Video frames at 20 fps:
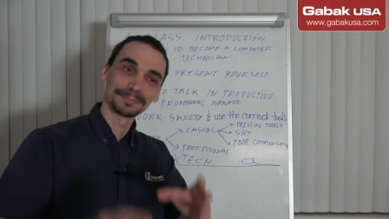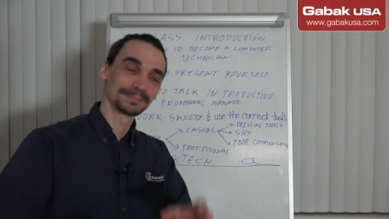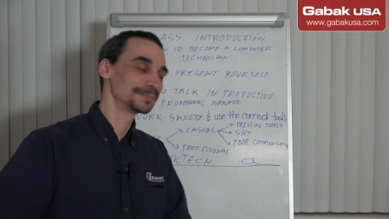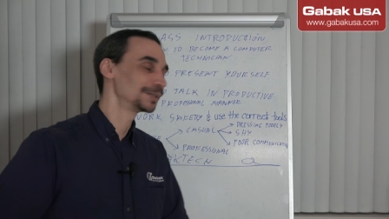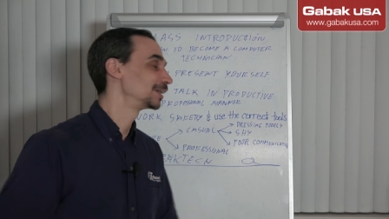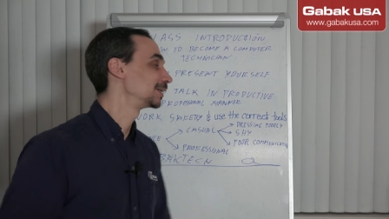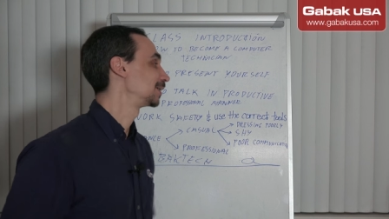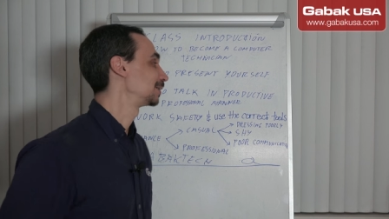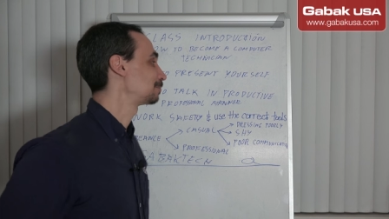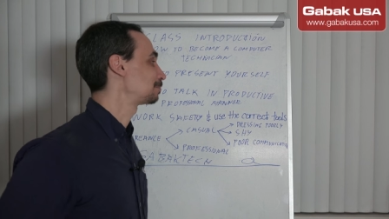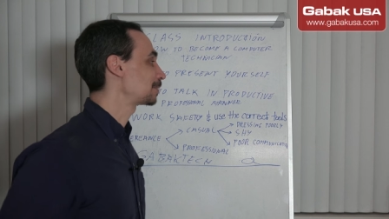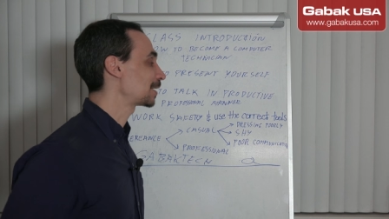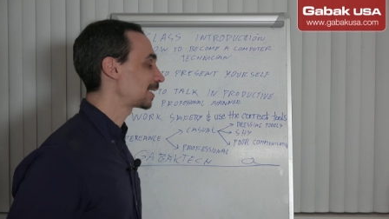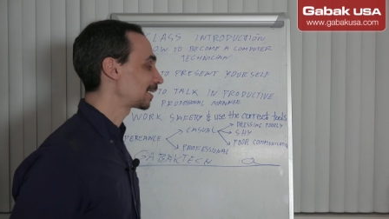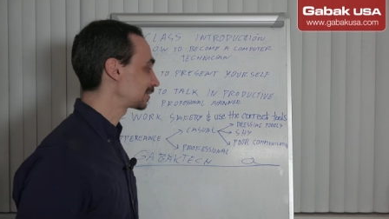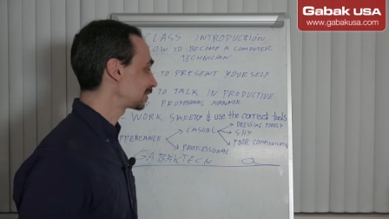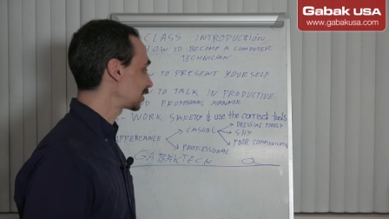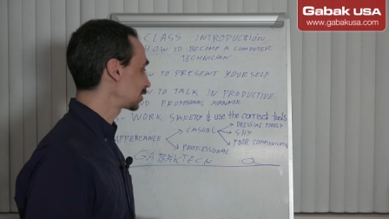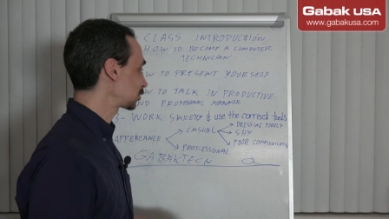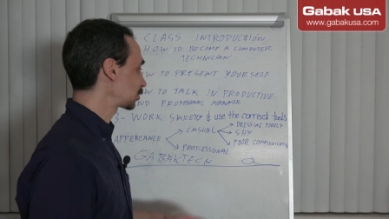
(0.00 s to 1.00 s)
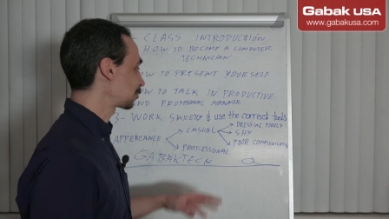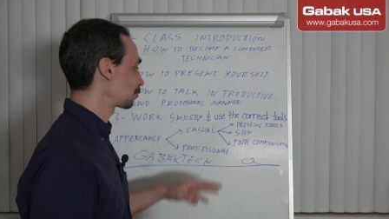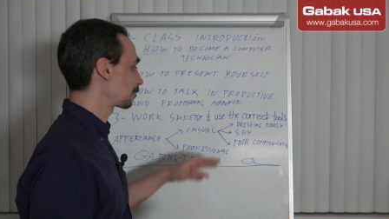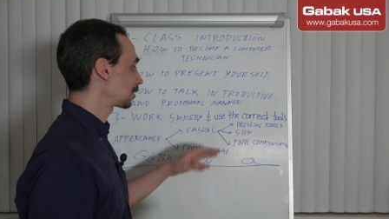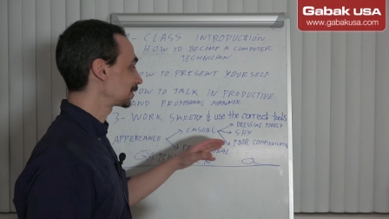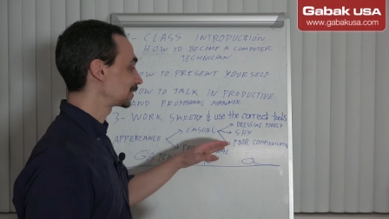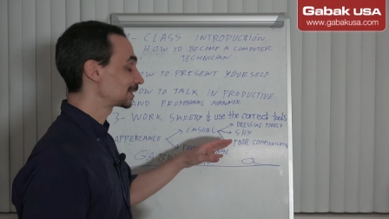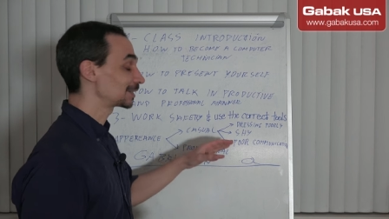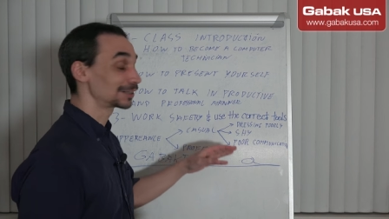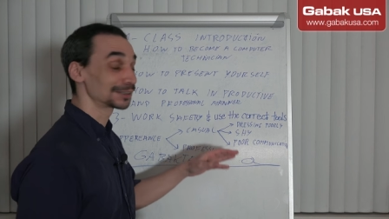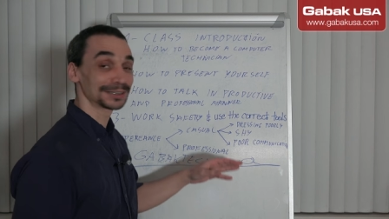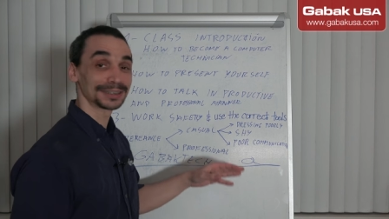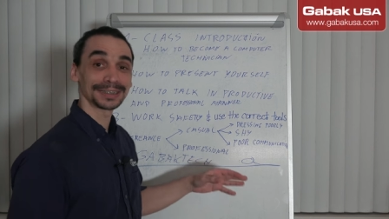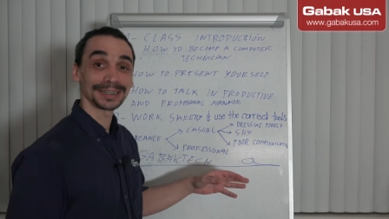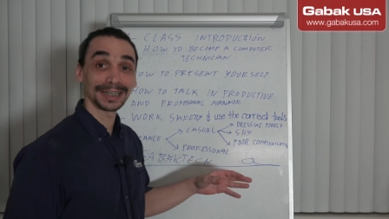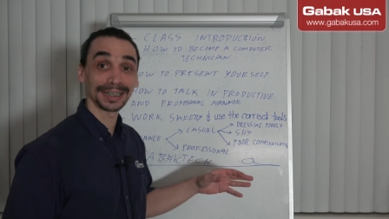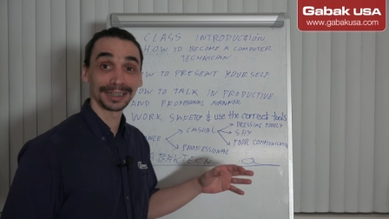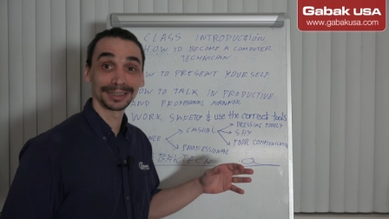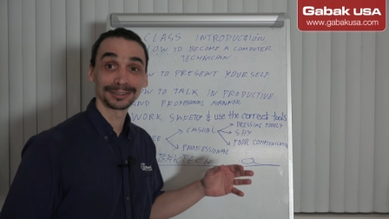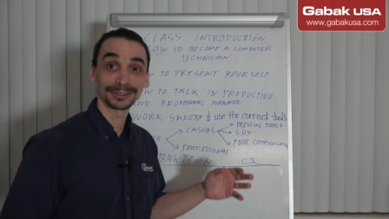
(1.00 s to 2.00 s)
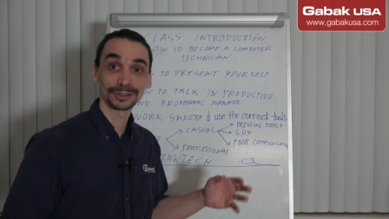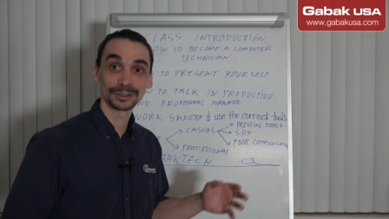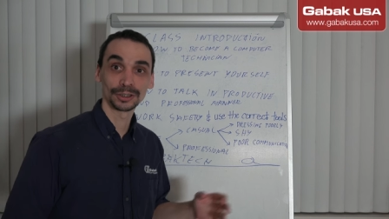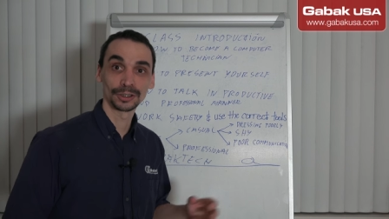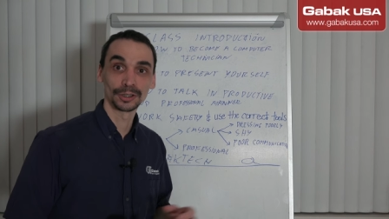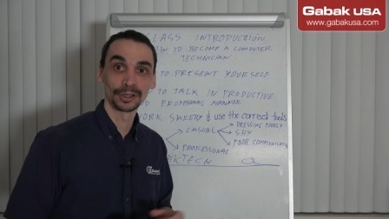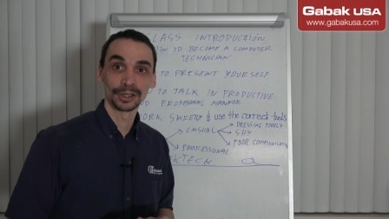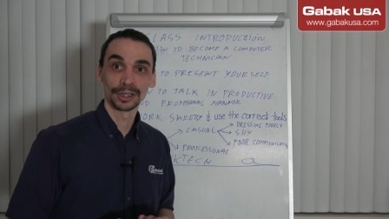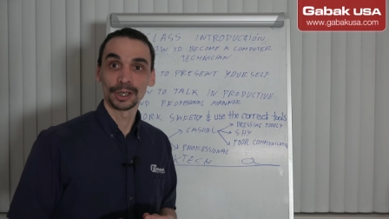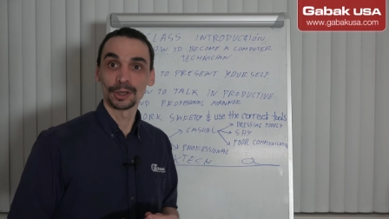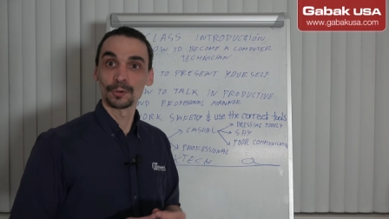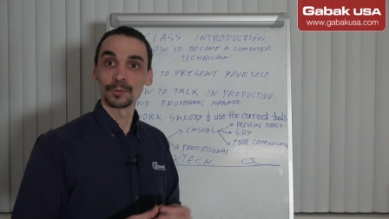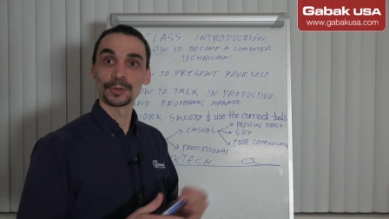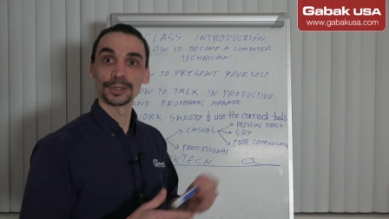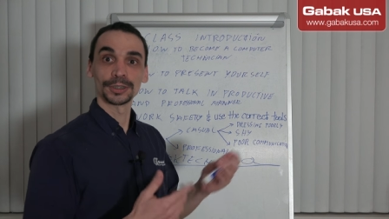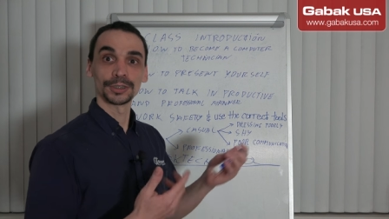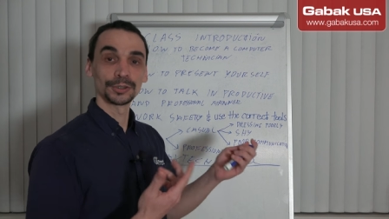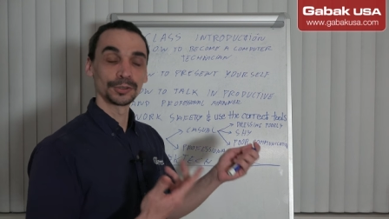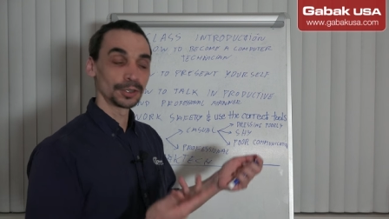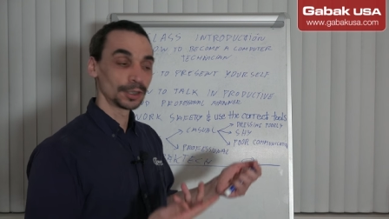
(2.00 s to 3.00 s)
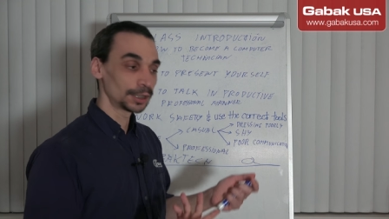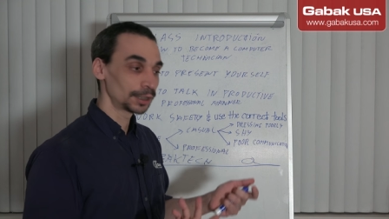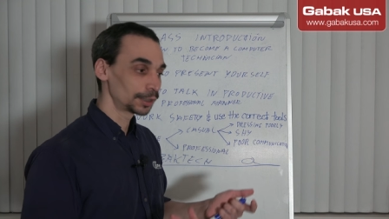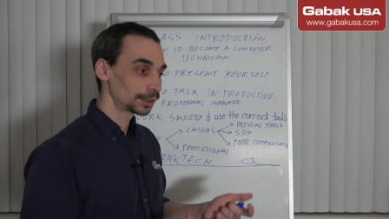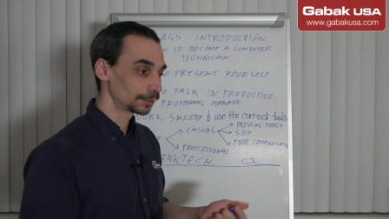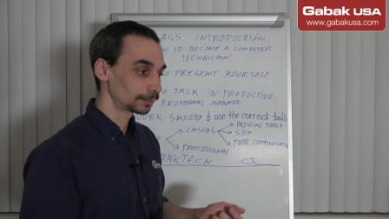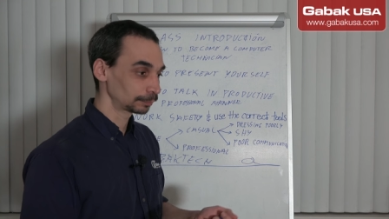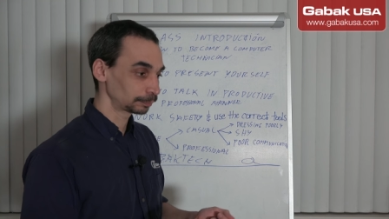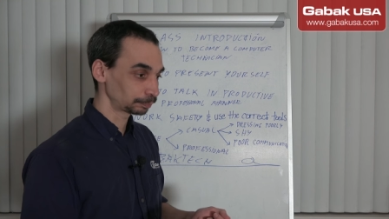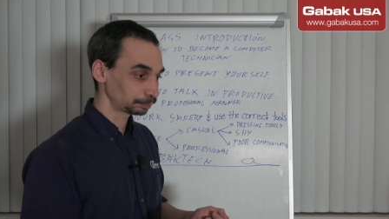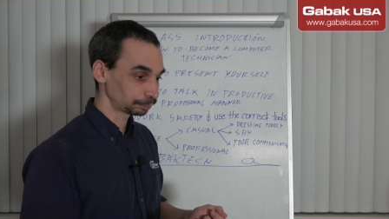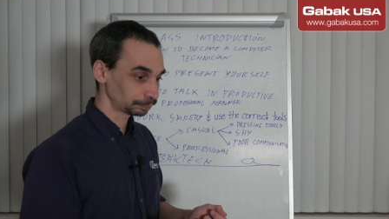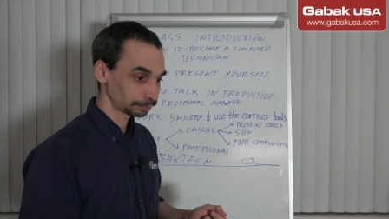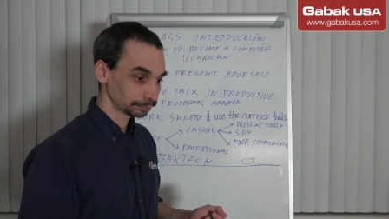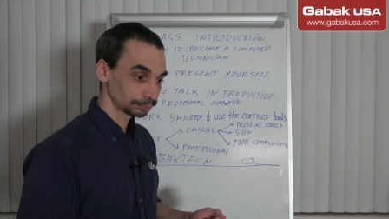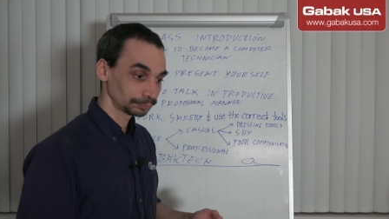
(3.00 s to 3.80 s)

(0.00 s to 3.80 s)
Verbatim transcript: uh, pay attention what they are saying. So when you are um,